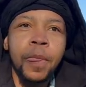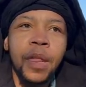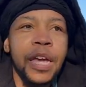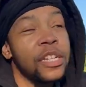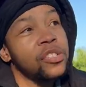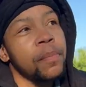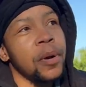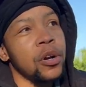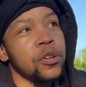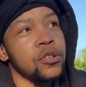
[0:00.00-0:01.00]
He's the
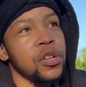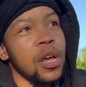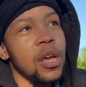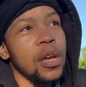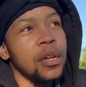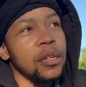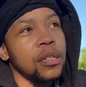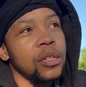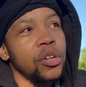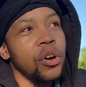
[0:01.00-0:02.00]
birds.
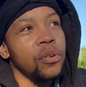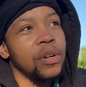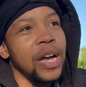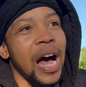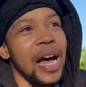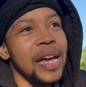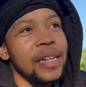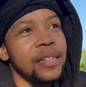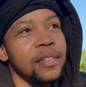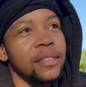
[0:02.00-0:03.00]

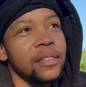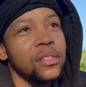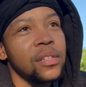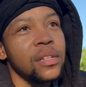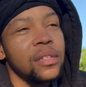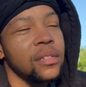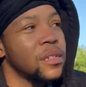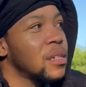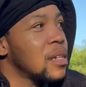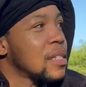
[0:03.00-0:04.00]
God
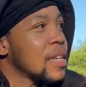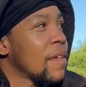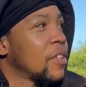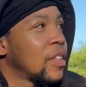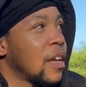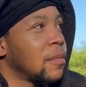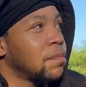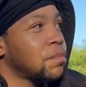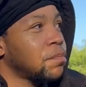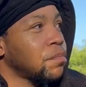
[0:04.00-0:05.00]
is everything.
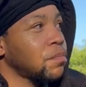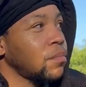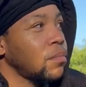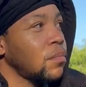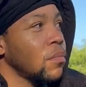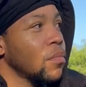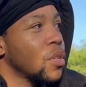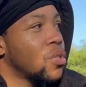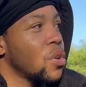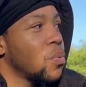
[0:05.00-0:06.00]

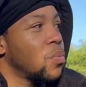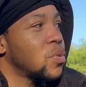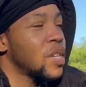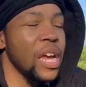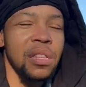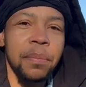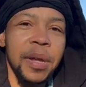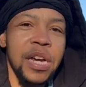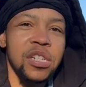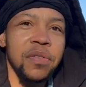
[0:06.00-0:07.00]
So saying the
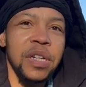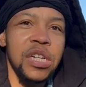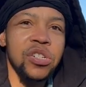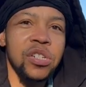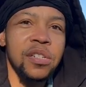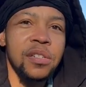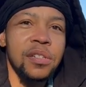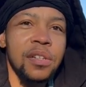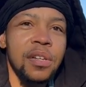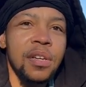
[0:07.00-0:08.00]
Pledge of Allegiance,